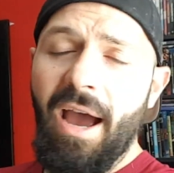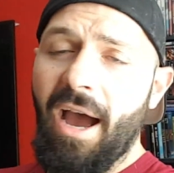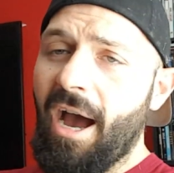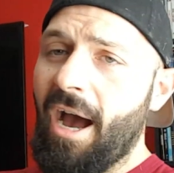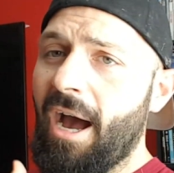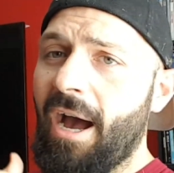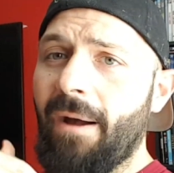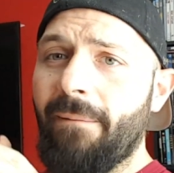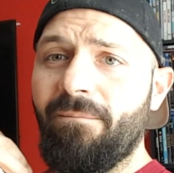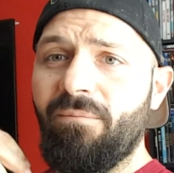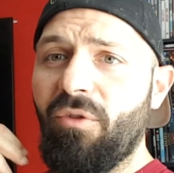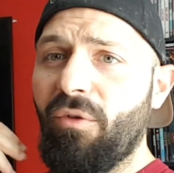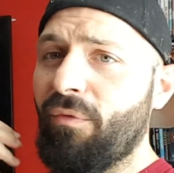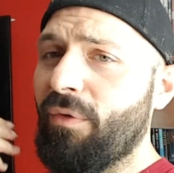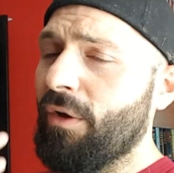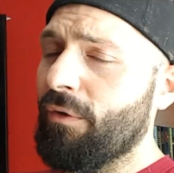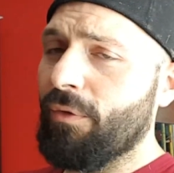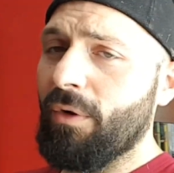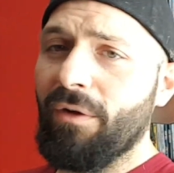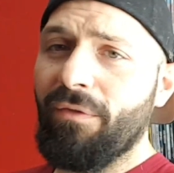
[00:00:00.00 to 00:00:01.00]

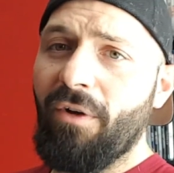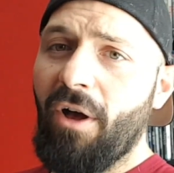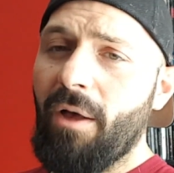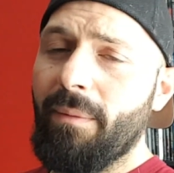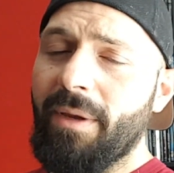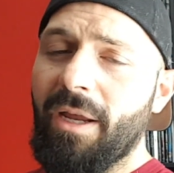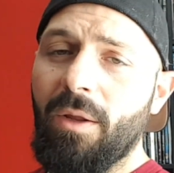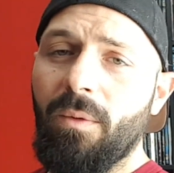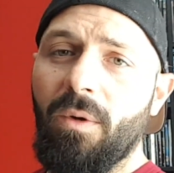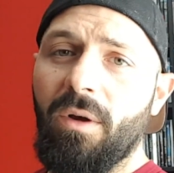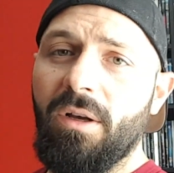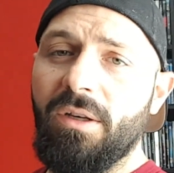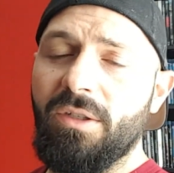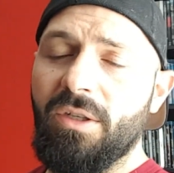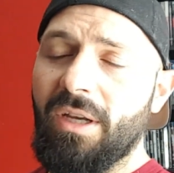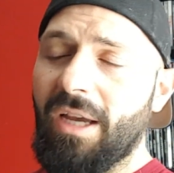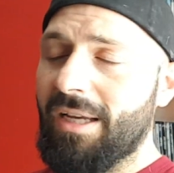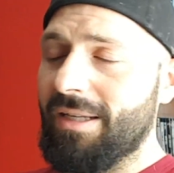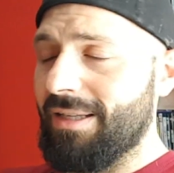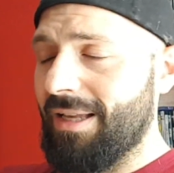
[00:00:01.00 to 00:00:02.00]
Feel free to follow me anywhere else
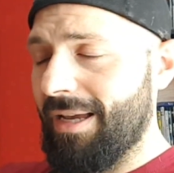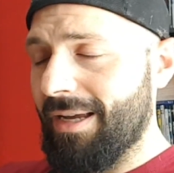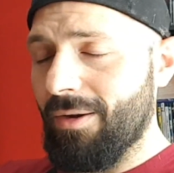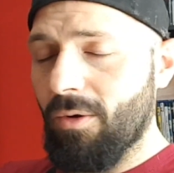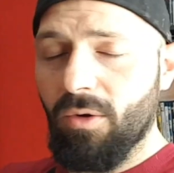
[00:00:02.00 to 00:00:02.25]
you guys like.